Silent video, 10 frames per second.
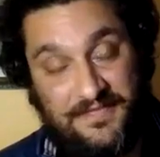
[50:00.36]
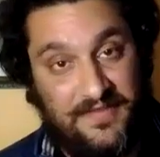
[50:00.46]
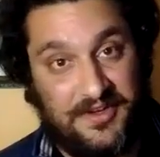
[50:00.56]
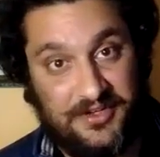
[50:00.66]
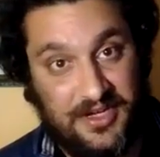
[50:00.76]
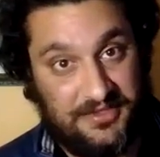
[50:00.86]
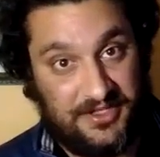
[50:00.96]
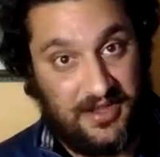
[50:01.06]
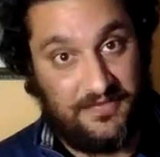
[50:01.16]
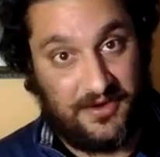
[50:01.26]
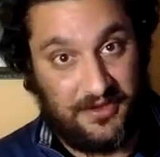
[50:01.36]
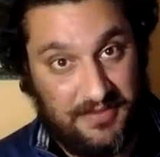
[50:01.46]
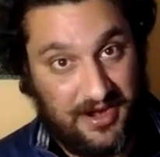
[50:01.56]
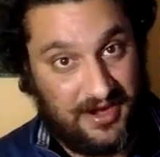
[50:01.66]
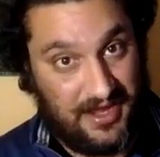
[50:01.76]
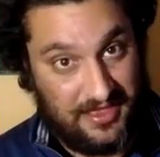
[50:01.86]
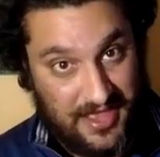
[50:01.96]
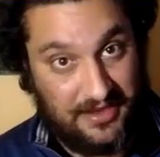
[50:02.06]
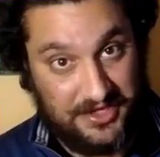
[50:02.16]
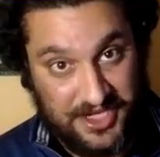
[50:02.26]
the fever dreams of early American
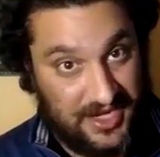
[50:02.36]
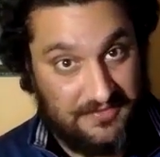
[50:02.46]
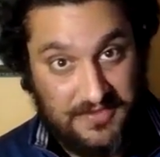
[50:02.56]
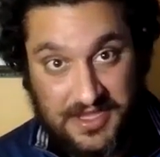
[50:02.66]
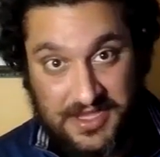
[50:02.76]
ethnology,